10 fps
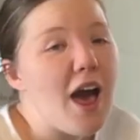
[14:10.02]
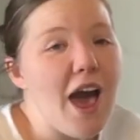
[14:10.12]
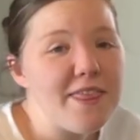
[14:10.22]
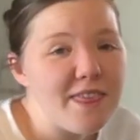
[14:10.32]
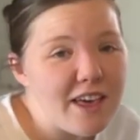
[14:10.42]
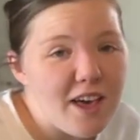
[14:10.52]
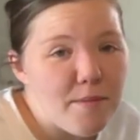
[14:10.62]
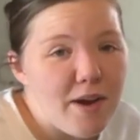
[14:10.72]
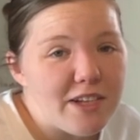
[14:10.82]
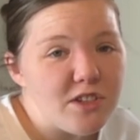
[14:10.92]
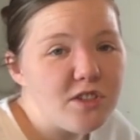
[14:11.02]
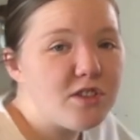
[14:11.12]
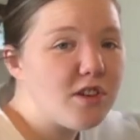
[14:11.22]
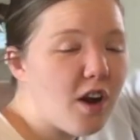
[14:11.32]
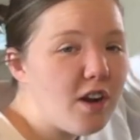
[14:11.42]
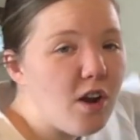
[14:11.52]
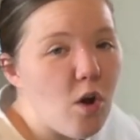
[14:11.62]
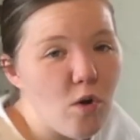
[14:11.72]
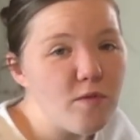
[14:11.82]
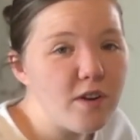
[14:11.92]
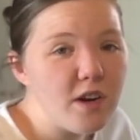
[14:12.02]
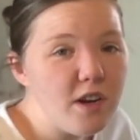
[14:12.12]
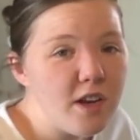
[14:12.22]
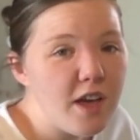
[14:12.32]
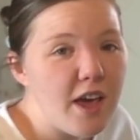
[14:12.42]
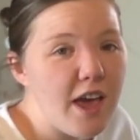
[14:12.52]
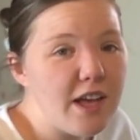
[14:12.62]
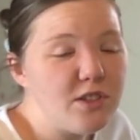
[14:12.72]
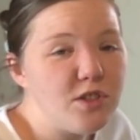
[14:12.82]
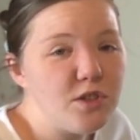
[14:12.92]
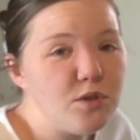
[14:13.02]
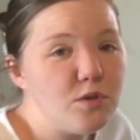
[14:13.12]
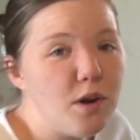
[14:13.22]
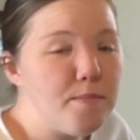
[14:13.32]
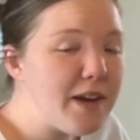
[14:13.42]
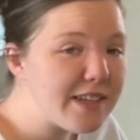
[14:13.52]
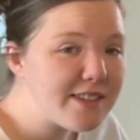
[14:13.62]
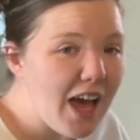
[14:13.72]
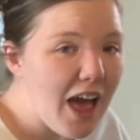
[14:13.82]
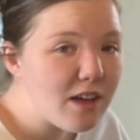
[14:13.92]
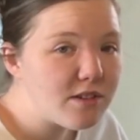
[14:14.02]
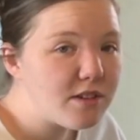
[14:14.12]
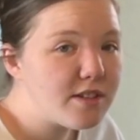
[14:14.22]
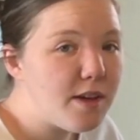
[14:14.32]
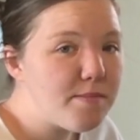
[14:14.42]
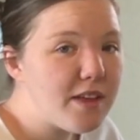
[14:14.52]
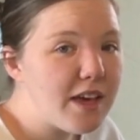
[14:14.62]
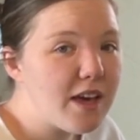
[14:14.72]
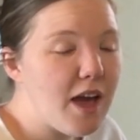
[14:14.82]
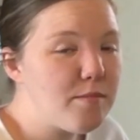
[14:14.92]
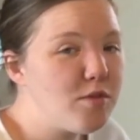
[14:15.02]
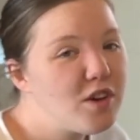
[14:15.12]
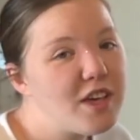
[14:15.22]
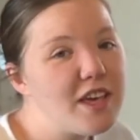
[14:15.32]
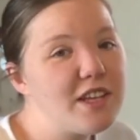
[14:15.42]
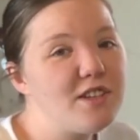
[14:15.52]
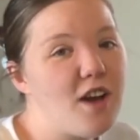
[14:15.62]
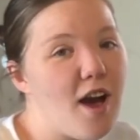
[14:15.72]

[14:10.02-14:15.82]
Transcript: I think I might just start over and do mixed tiles or something. I'm looking into